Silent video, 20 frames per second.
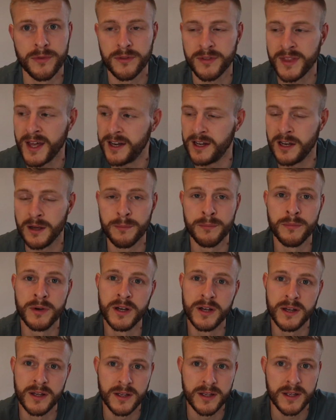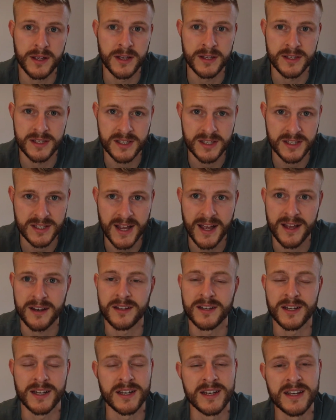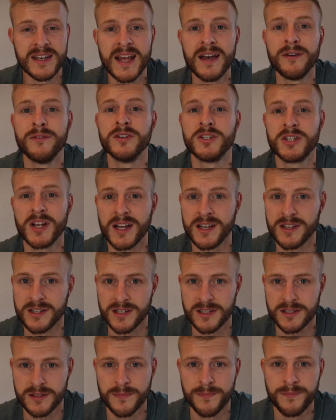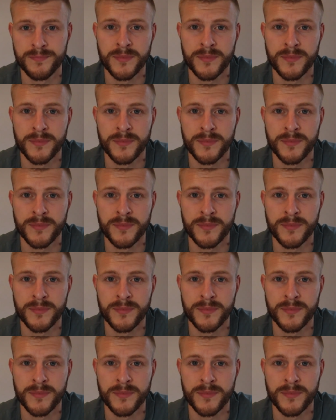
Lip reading: That number is standard, it never changes.